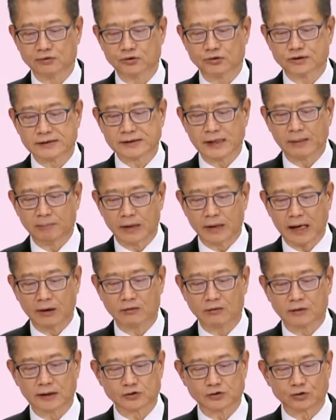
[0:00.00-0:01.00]
With a rich
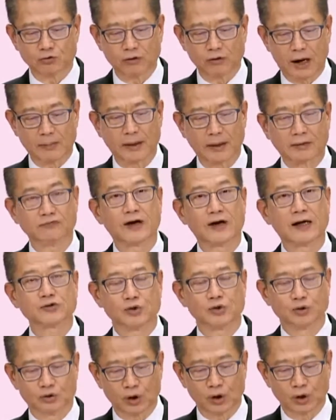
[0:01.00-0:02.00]
Chinese
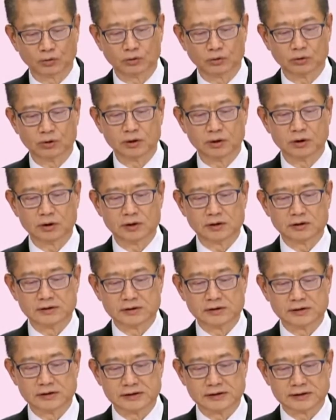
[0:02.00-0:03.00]
heritage, distinctive
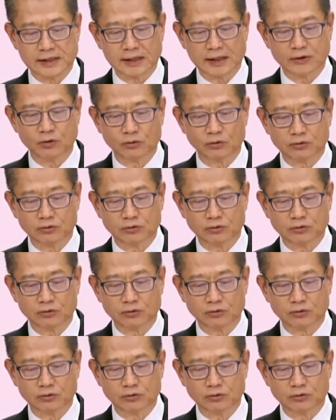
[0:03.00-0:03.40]
advantages as